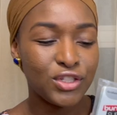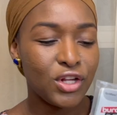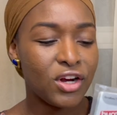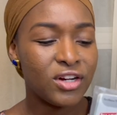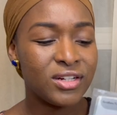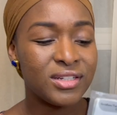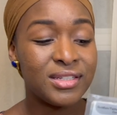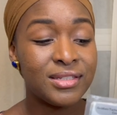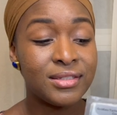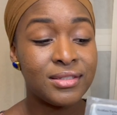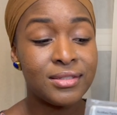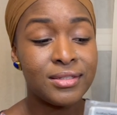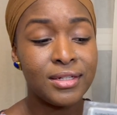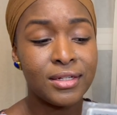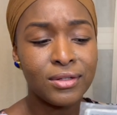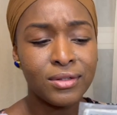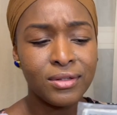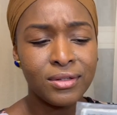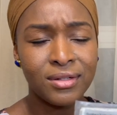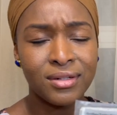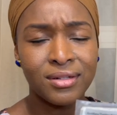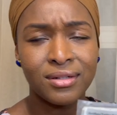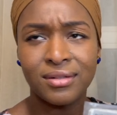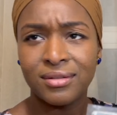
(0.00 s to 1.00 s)
are
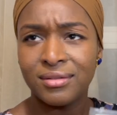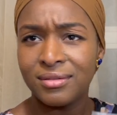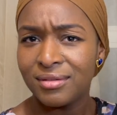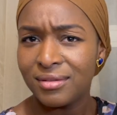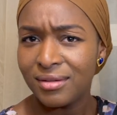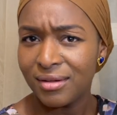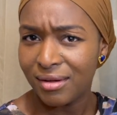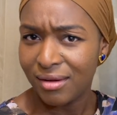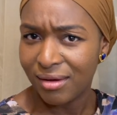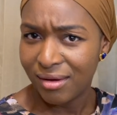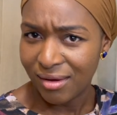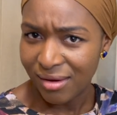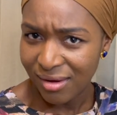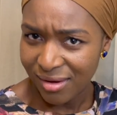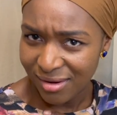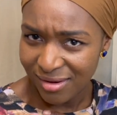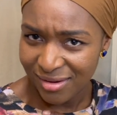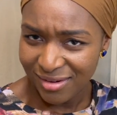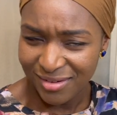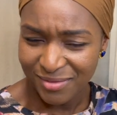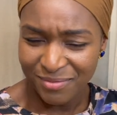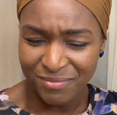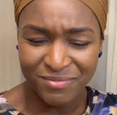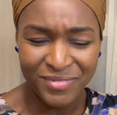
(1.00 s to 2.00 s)
silk. Oh,
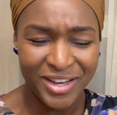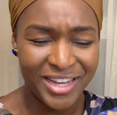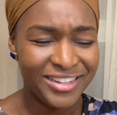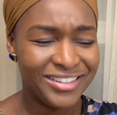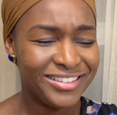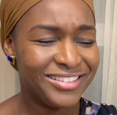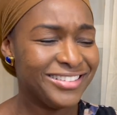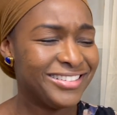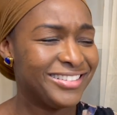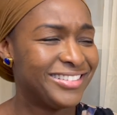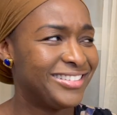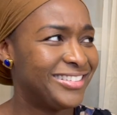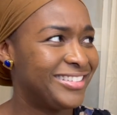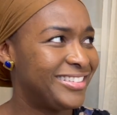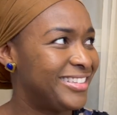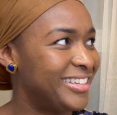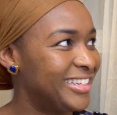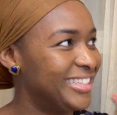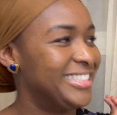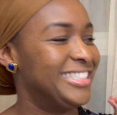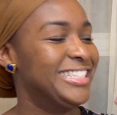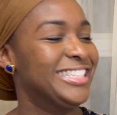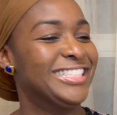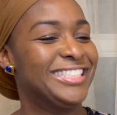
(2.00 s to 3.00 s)
my
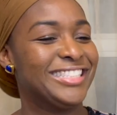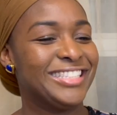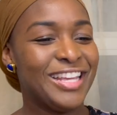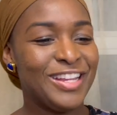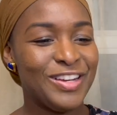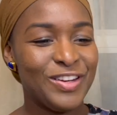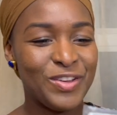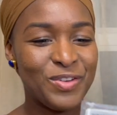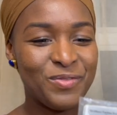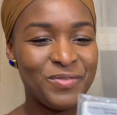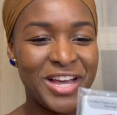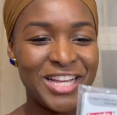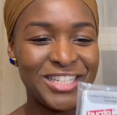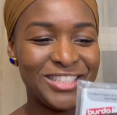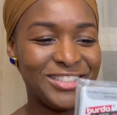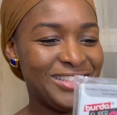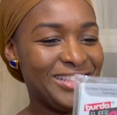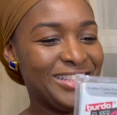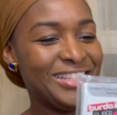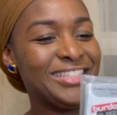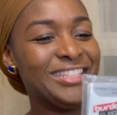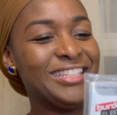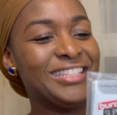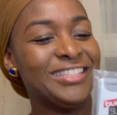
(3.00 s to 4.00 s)
goodness. Can you imagine
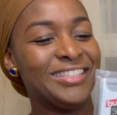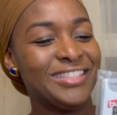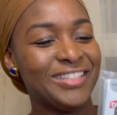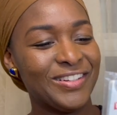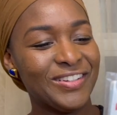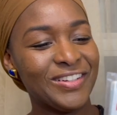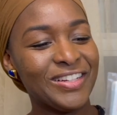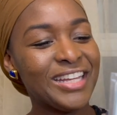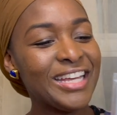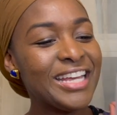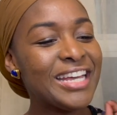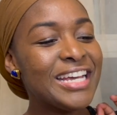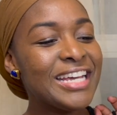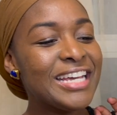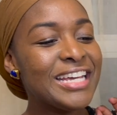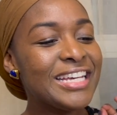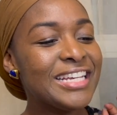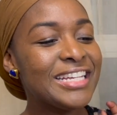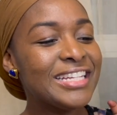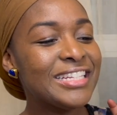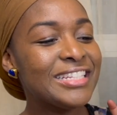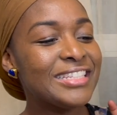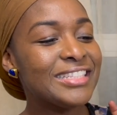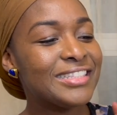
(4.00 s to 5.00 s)
this in silk?
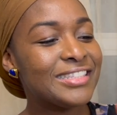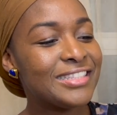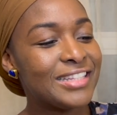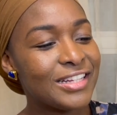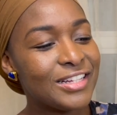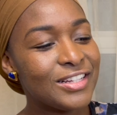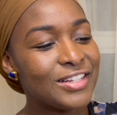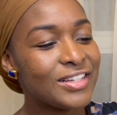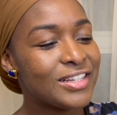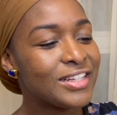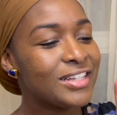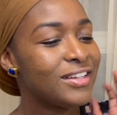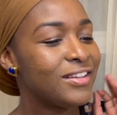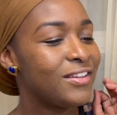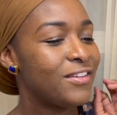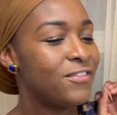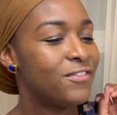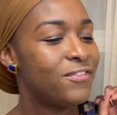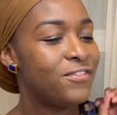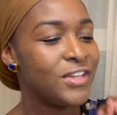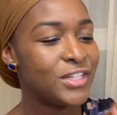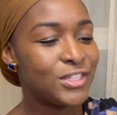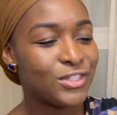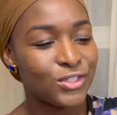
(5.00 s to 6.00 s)
Silk,
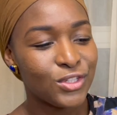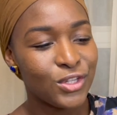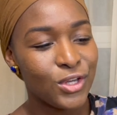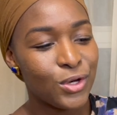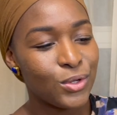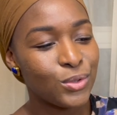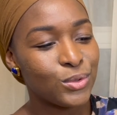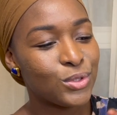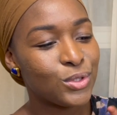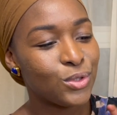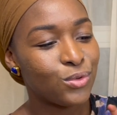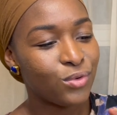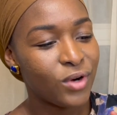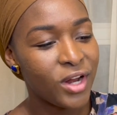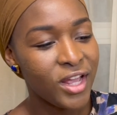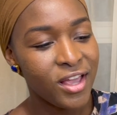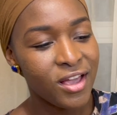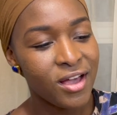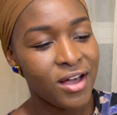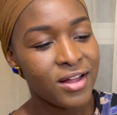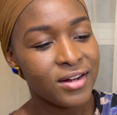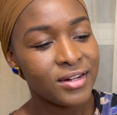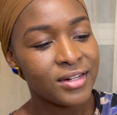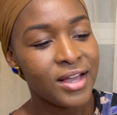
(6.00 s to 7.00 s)
viscose,
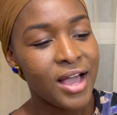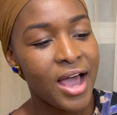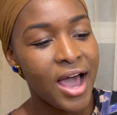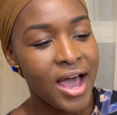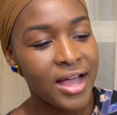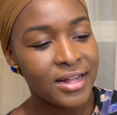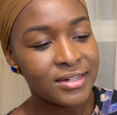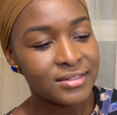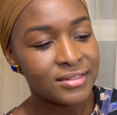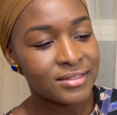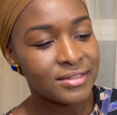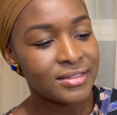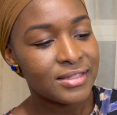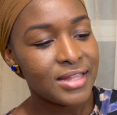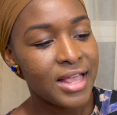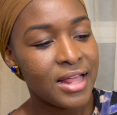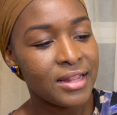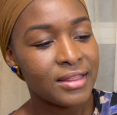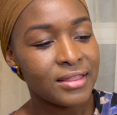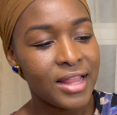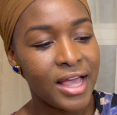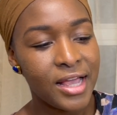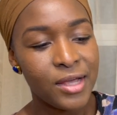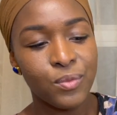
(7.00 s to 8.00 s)
rayon, cottons,
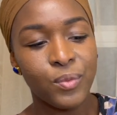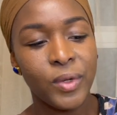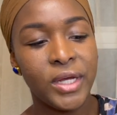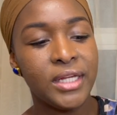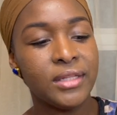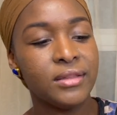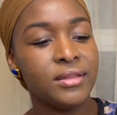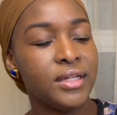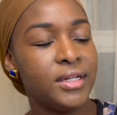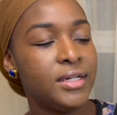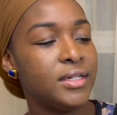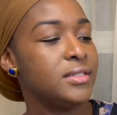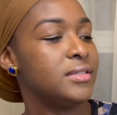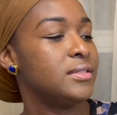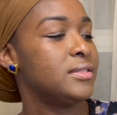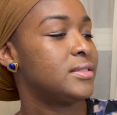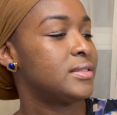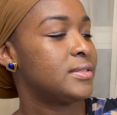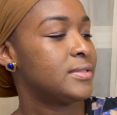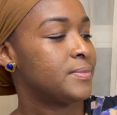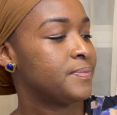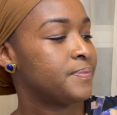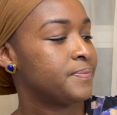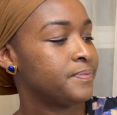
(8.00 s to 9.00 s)
and lightweight
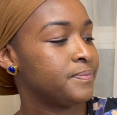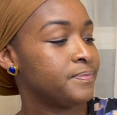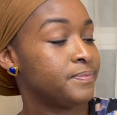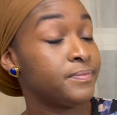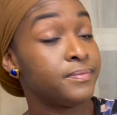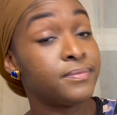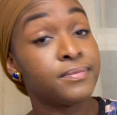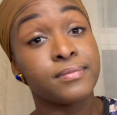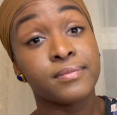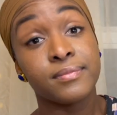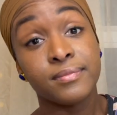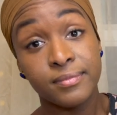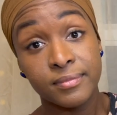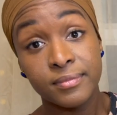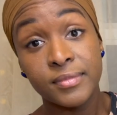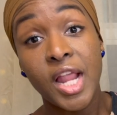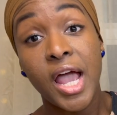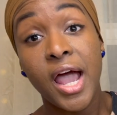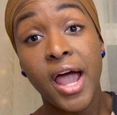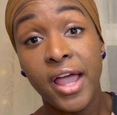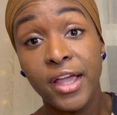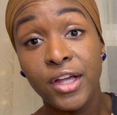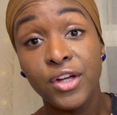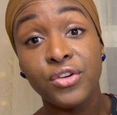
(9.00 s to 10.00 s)
linens.
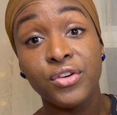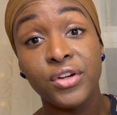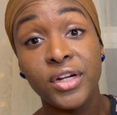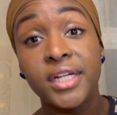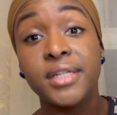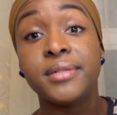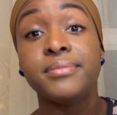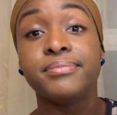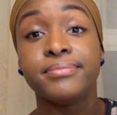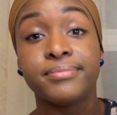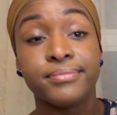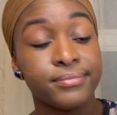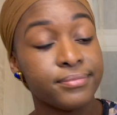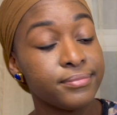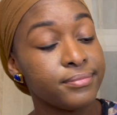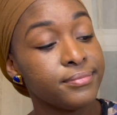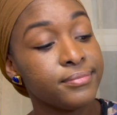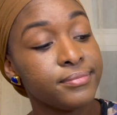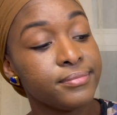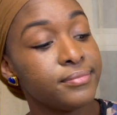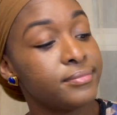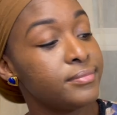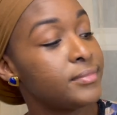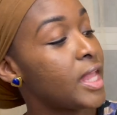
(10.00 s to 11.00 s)
I agree.
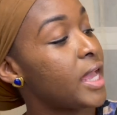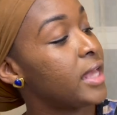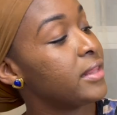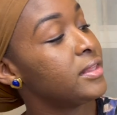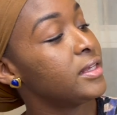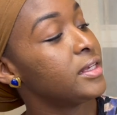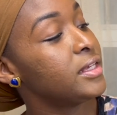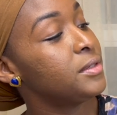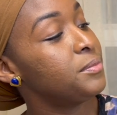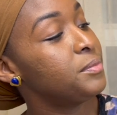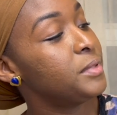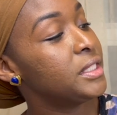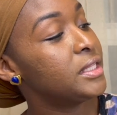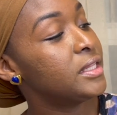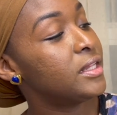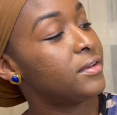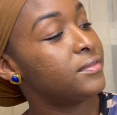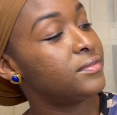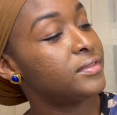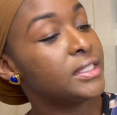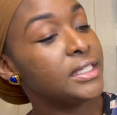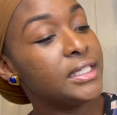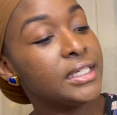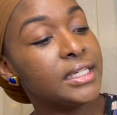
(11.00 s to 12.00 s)
I think it'd be
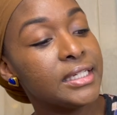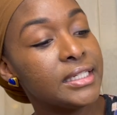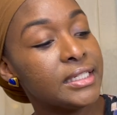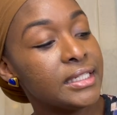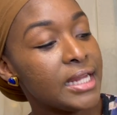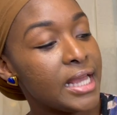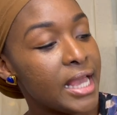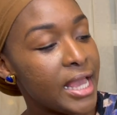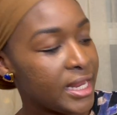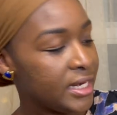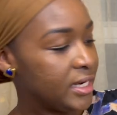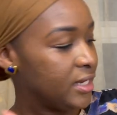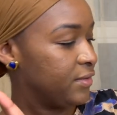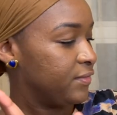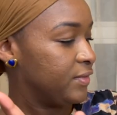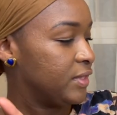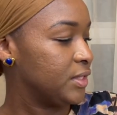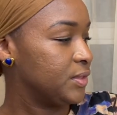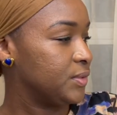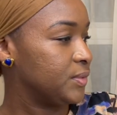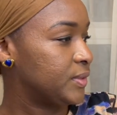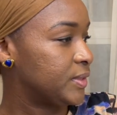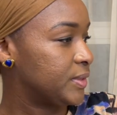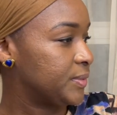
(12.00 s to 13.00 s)
lovely in any of
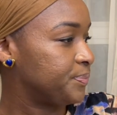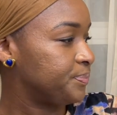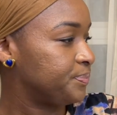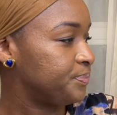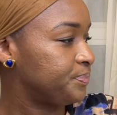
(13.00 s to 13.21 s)
those.